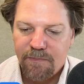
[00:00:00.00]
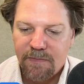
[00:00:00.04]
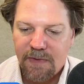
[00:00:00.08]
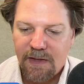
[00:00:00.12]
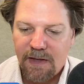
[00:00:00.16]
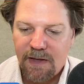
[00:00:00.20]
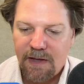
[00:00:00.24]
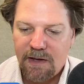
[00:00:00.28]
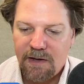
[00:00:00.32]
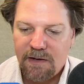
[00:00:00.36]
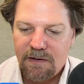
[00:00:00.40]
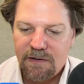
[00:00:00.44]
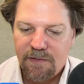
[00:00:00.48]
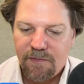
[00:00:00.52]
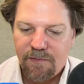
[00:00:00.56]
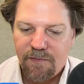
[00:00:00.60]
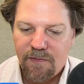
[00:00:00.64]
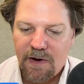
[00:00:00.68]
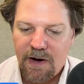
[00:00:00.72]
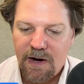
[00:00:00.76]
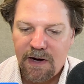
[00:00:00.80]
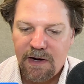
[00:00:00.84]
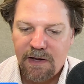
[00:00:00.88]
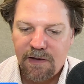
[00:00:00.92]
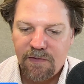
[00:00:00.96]
and
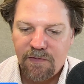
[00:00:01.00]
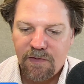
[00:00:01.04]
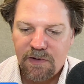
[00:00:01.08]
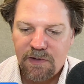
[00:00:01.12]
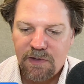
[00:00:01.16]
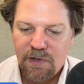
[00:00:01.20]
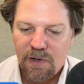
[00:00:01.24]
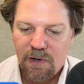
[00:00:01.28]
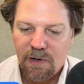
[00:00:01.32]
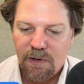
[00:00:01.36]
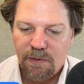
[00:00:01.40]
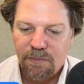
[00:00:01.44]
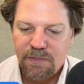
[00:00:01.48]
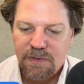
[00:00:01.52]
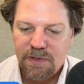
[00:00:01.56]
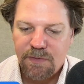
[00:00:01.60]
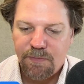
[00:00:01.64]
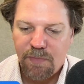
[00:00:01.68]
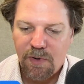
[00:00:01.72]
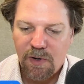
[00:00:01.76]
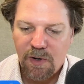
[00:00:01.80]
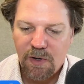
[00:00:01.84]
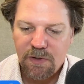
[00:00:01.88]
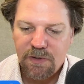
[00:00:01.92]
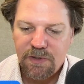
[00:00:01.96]
defining the terms
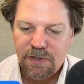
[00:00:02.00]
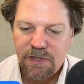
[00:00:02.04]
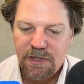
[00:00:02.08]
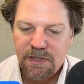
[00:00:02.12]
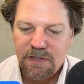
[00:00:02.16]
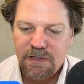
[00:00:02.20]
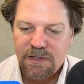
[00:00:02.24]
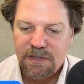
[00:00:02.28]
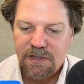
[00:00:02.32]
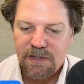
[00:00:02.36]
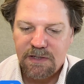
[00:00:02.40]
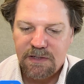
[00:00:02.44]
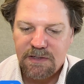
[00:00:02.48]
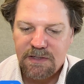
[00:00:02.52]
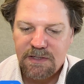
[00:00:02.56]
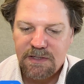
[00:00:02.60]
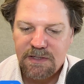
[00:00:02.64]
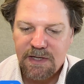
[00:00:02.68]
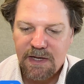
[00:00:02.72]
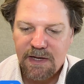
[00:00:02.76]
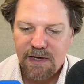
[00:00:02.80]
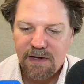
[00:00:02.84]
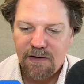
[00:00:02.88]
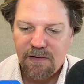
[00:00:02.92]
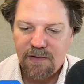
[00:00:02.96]
purchase and
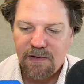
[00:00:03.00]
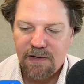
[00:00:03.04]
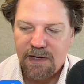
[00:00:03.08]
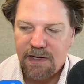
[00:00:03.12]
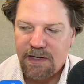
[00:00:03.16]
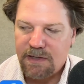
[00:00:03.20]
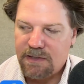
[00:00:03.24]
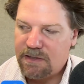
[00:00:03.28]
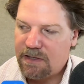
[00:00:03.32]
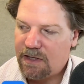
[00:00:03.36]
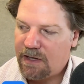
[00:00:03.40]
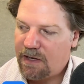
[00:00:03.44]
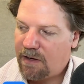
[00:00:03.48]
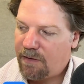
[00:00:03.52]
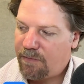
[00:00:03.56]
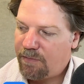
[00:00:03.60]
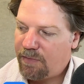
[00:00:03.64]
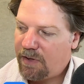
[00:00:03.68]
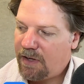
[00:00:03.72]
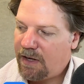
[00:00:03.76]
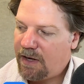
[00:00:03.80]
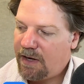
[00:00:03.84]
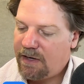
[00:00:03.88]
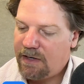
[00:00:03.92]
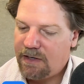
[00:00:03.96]
sale as they
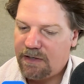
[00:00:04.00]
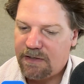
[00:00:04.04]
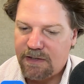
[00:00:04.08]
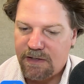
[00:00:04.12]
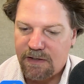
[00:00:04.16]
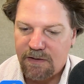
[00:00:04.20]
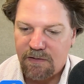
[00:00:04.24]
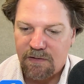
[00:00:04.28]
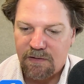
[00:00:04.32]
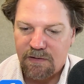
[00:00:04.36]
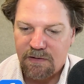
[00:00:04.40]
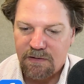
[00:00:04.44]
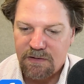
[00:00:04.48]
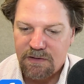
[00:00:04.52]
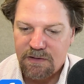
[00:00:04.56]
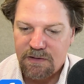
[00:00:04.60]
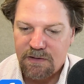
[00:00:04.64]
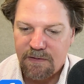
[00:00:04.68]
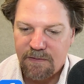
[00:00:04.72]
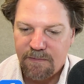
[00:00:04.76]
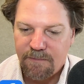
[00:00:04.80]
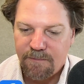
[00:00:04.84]
apply to dealers.